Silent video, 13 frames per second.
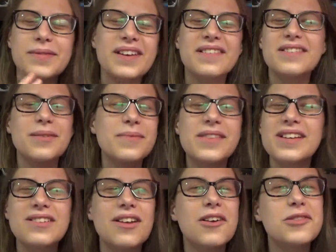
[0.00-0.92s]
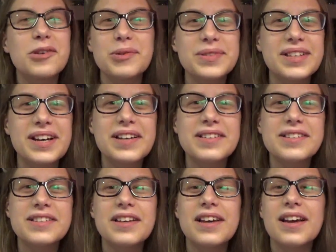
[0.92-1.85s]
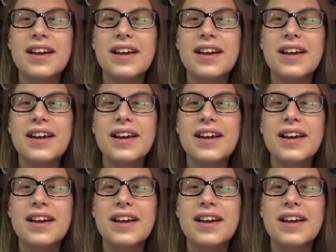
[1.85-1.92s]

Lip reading: Like, something along those lines.